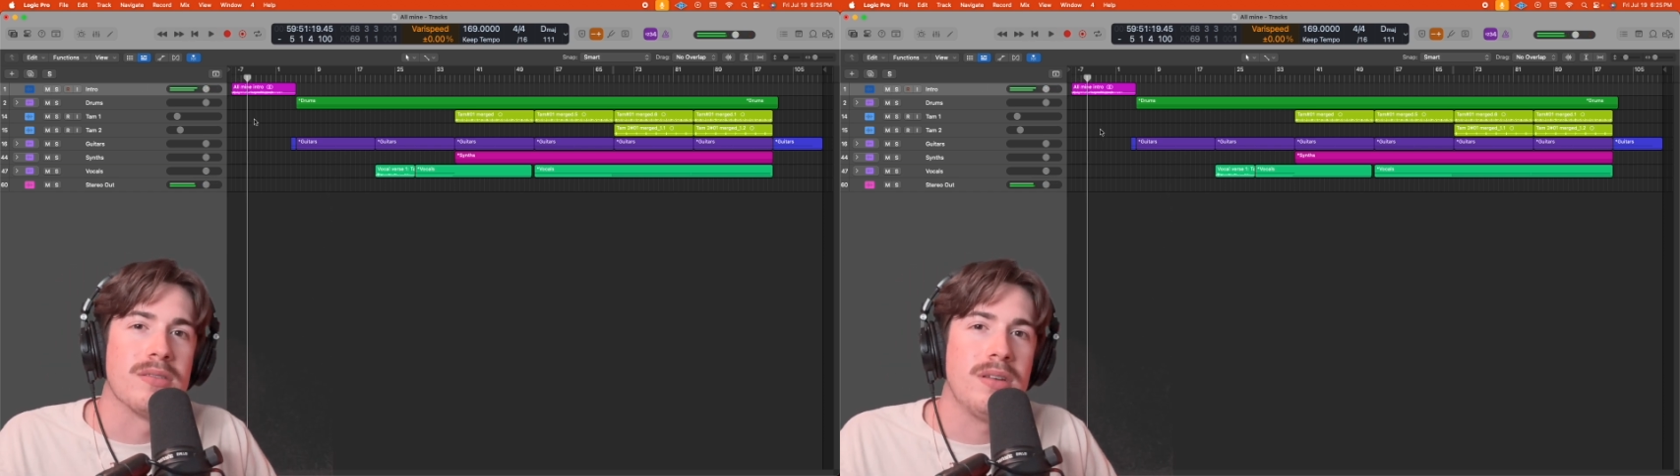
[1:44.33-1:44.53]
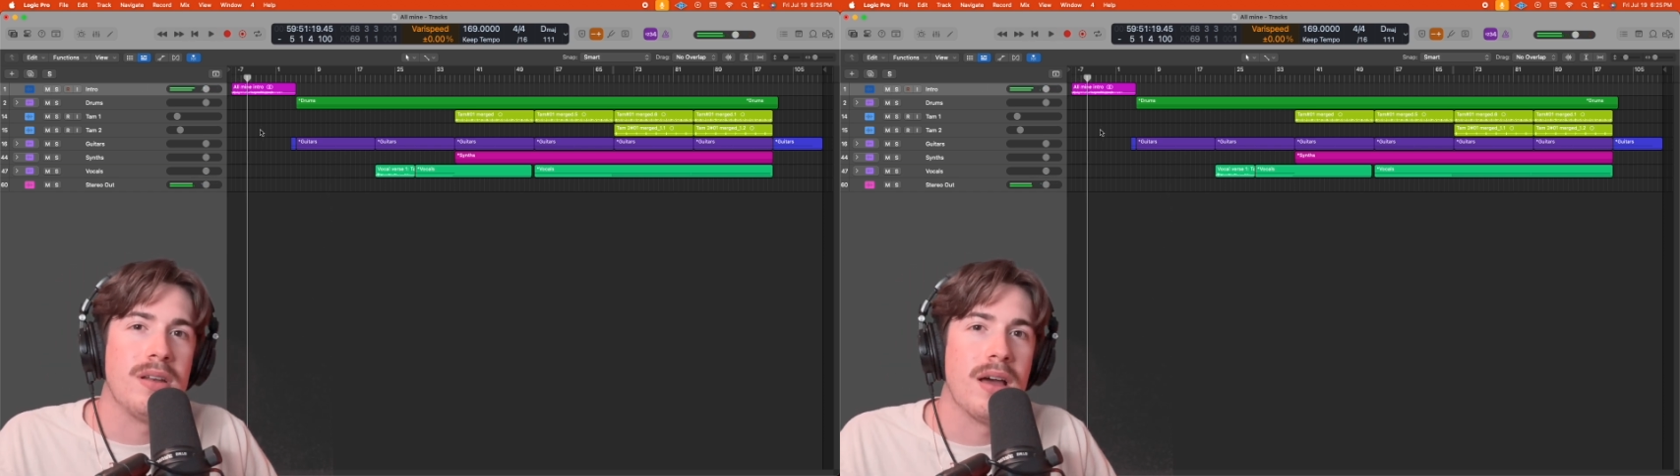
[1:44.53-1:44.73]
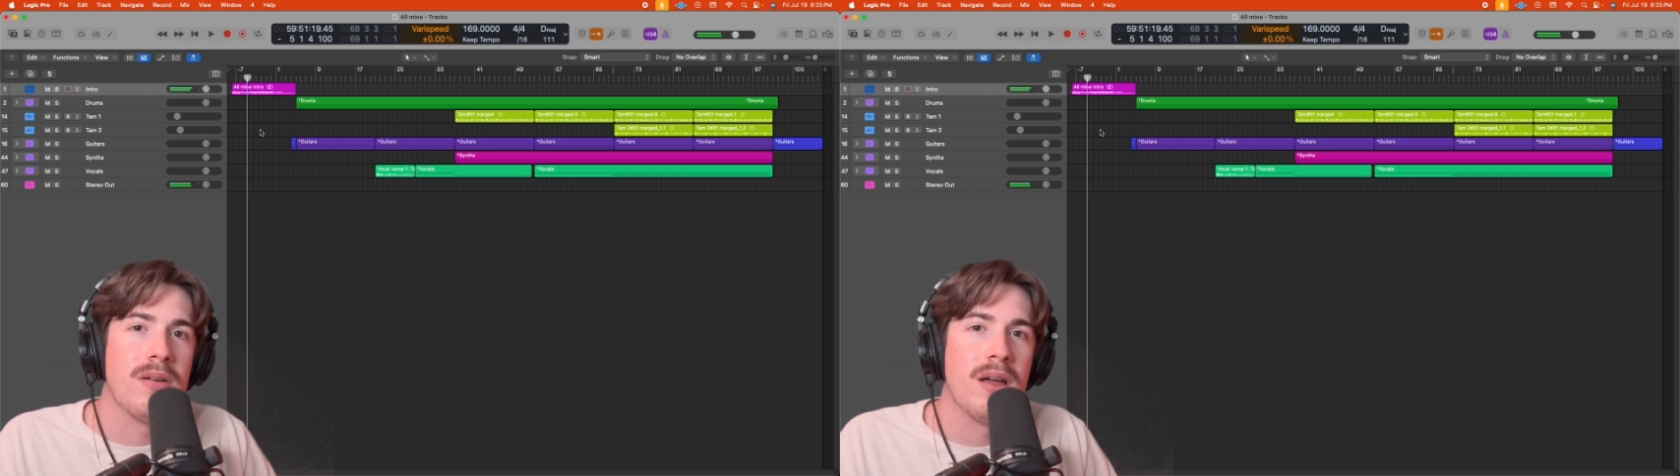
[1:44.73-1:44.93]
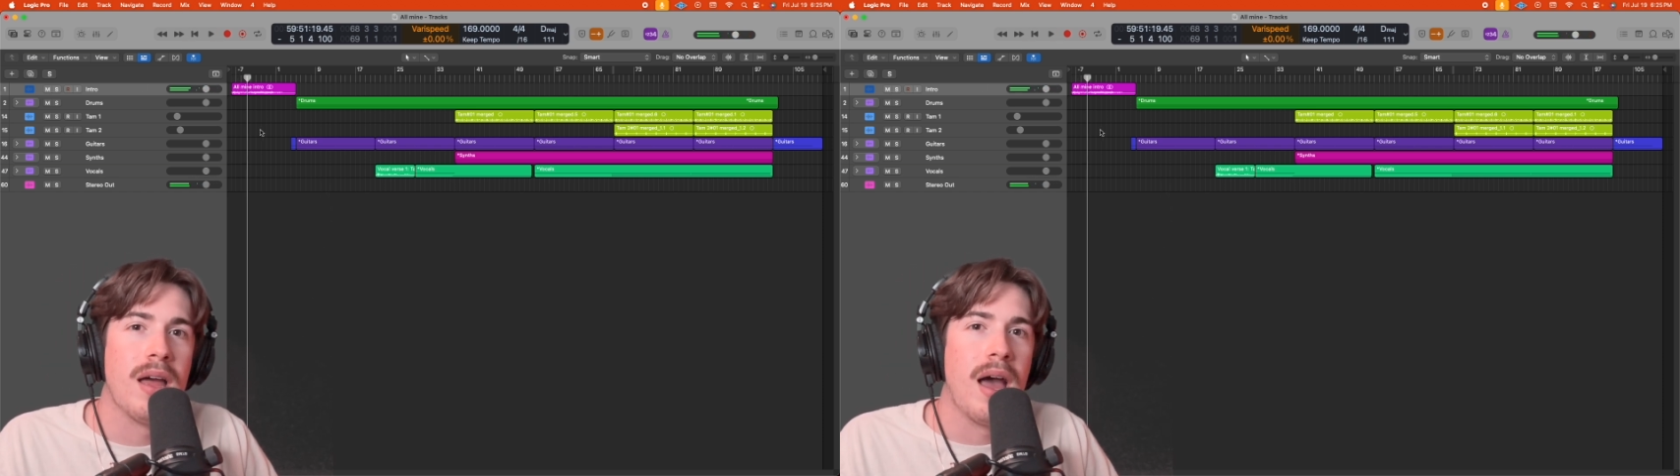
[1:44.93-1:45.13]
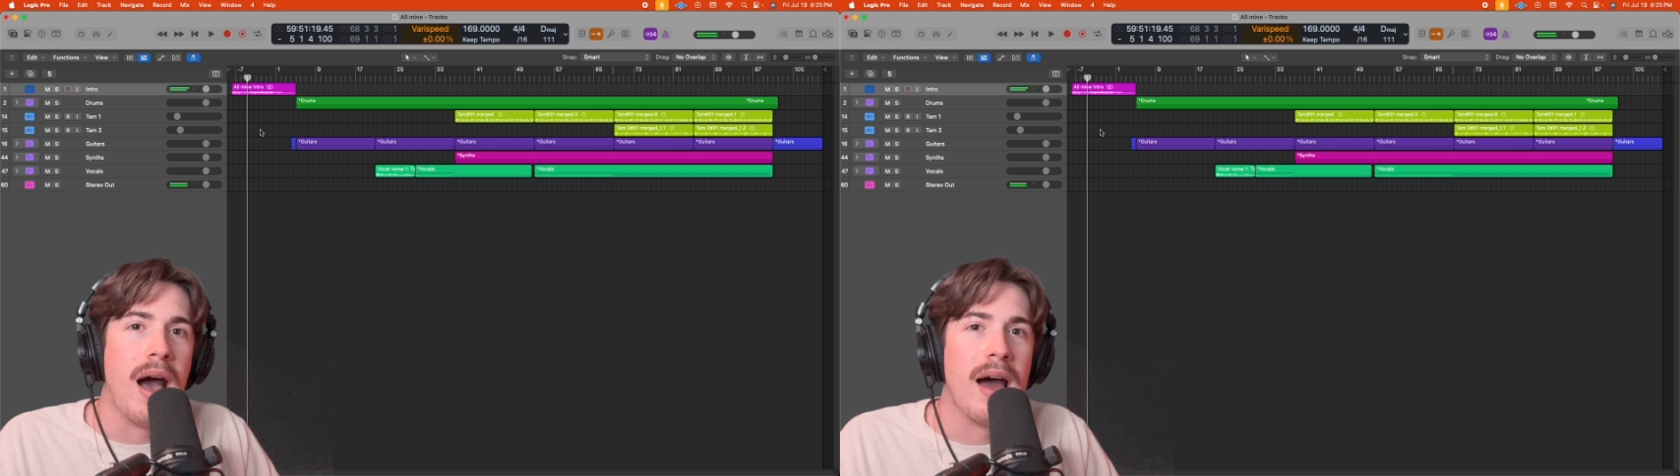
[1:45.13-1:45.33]
you know.
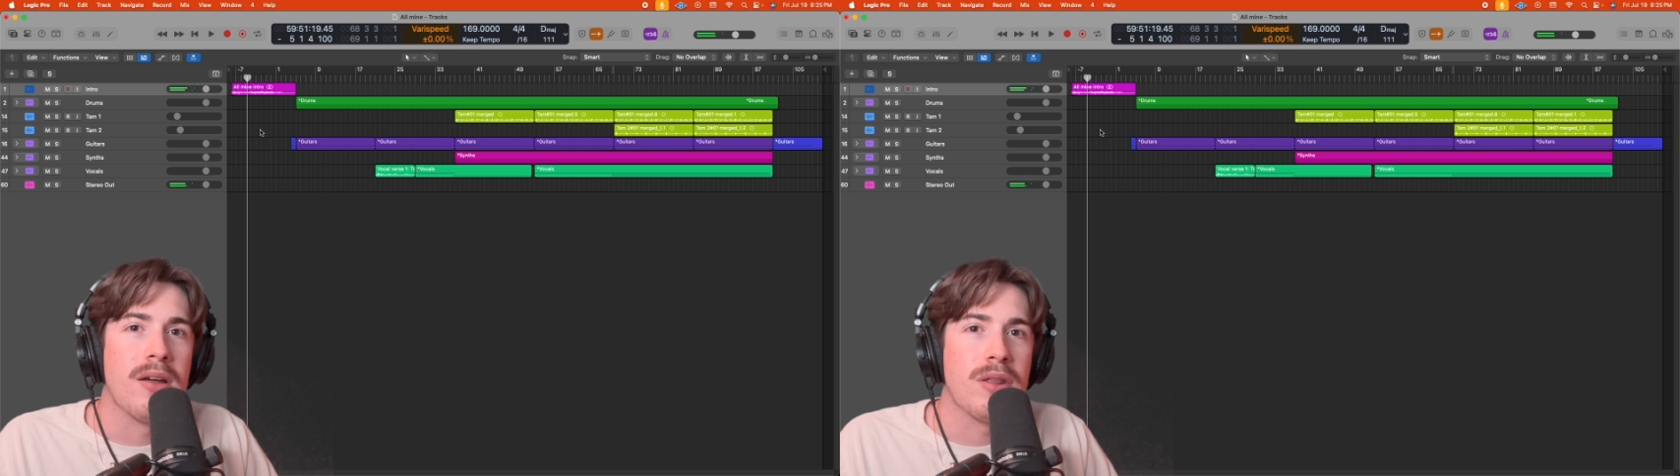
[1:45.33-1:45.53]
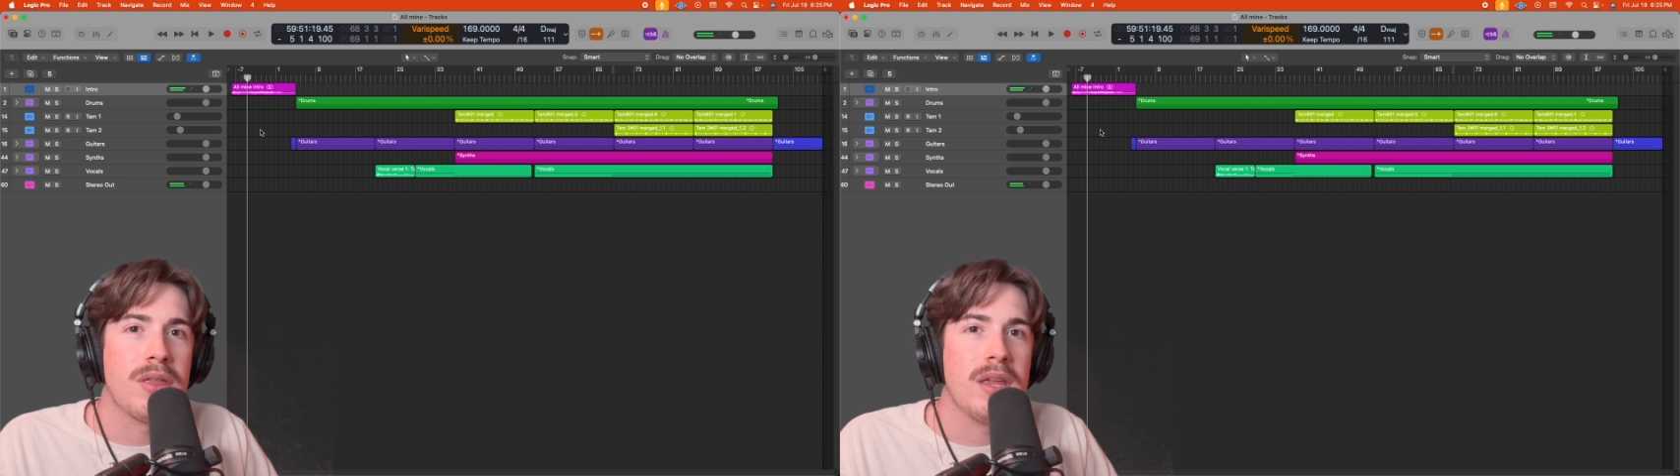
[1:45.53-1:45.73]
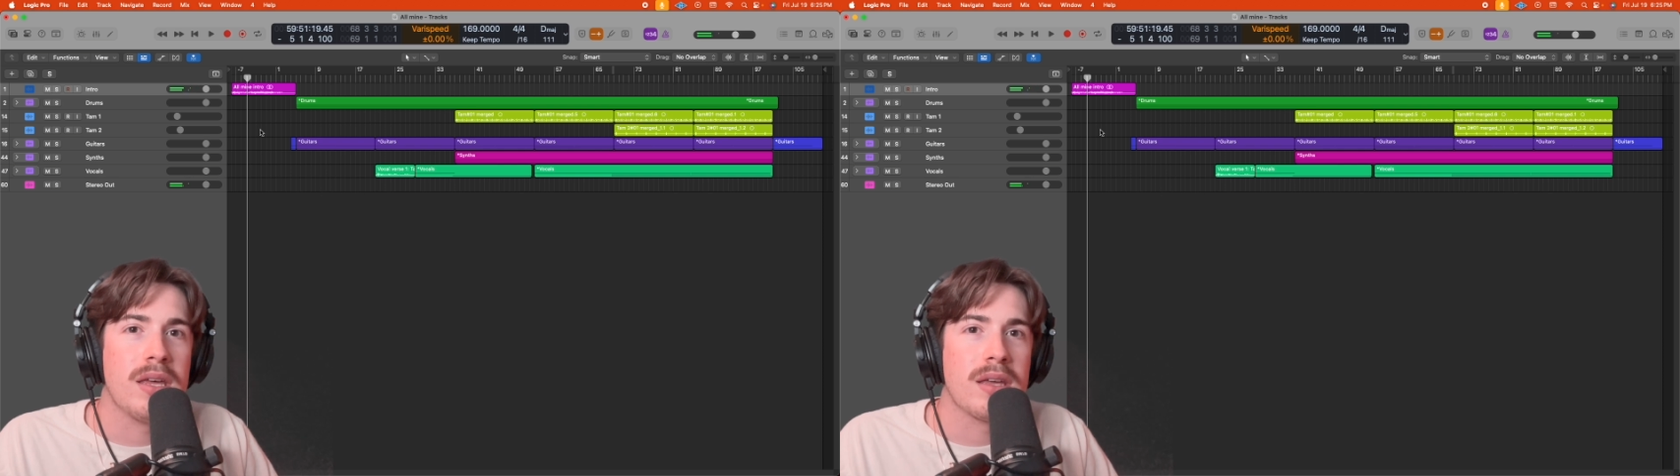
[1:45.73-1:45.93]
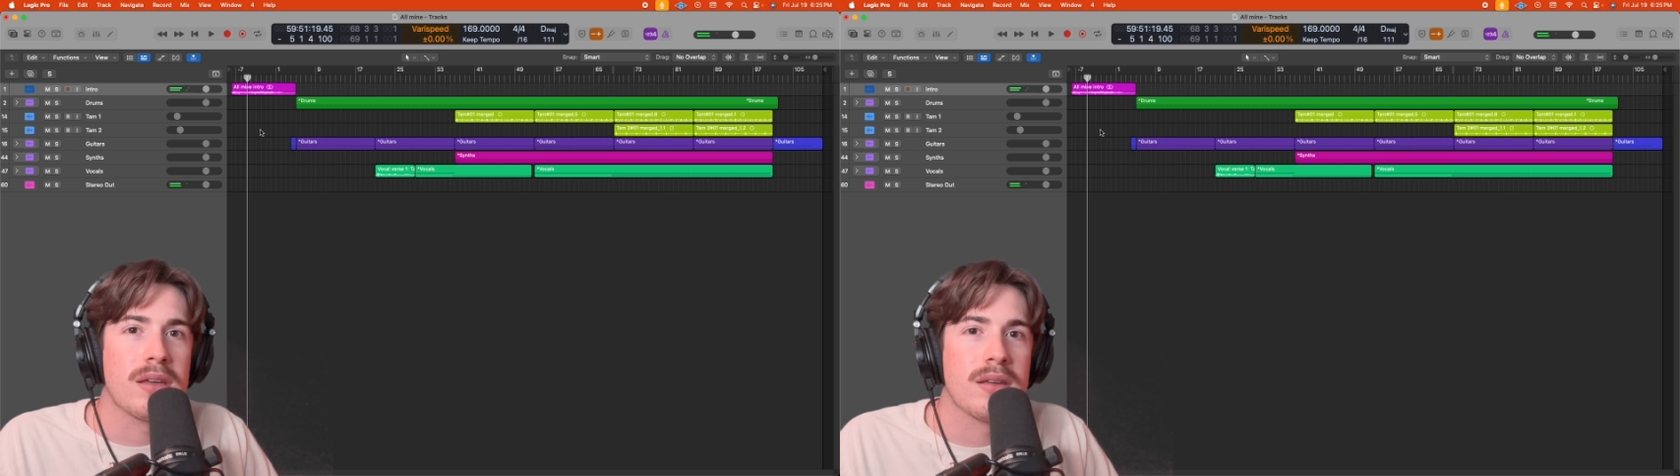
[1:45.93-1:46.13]
I don't think